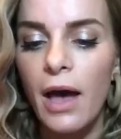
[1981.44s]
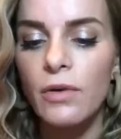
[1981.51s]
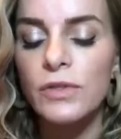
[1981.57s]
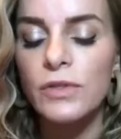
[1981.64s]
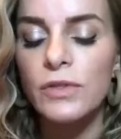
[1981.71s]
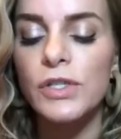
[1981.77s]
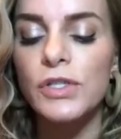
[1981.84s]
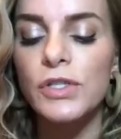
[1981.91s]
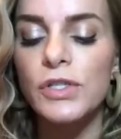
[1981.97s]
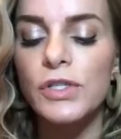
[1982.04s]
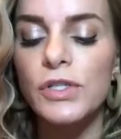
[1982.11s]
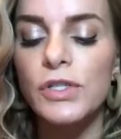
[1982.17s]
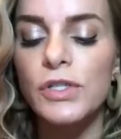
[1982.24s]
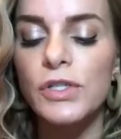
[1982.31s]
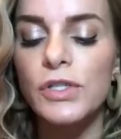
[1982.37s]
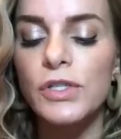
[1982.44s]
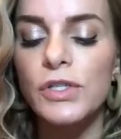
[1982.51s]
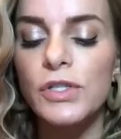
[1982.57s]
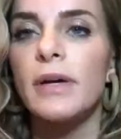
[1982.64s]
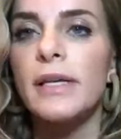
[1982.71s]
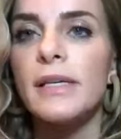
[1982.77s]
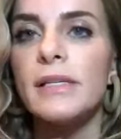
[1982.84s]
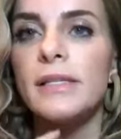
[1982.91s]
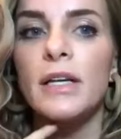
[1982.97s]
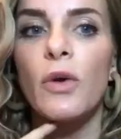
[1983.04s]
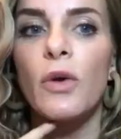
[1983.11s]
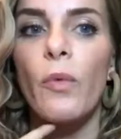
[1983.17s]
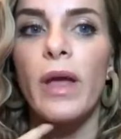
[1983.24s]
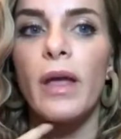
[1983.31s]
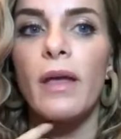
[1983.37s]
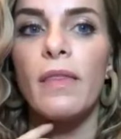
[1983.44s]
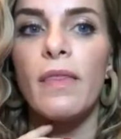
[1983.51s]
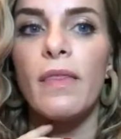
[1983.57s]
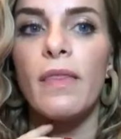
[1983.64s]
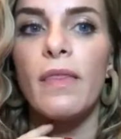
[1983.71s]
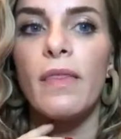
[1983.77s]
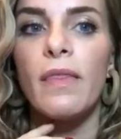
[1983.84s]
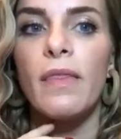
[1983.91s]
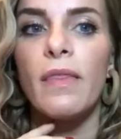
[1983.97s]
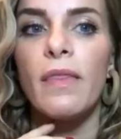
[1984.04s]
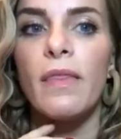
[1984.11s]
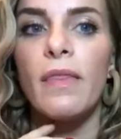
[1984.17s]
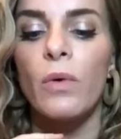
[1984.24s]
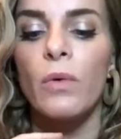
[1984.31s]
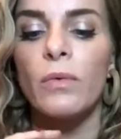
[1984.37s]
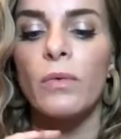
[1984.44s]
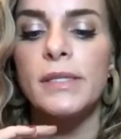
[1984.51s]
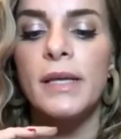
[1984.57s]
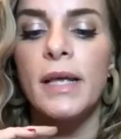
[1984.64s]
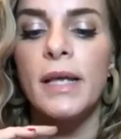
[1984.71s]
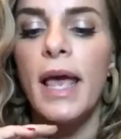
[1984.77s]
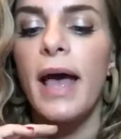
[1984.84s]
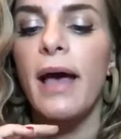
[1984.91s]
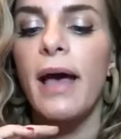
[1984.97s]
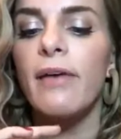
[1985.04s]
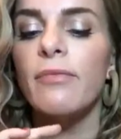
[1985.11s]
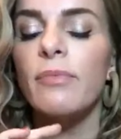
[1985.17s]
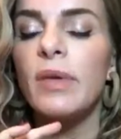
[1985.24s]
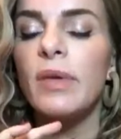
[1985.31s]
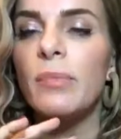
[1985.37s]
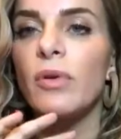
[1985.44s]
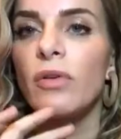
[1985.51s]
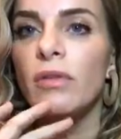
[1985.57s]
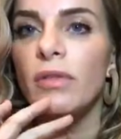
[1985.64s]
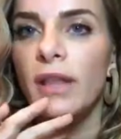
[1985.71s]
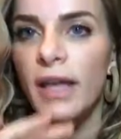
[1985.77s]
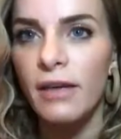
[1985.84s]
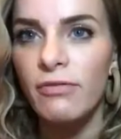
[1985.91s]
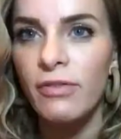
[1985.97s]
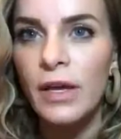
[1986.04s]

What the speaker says: how to do stories in a way that won't have people leave.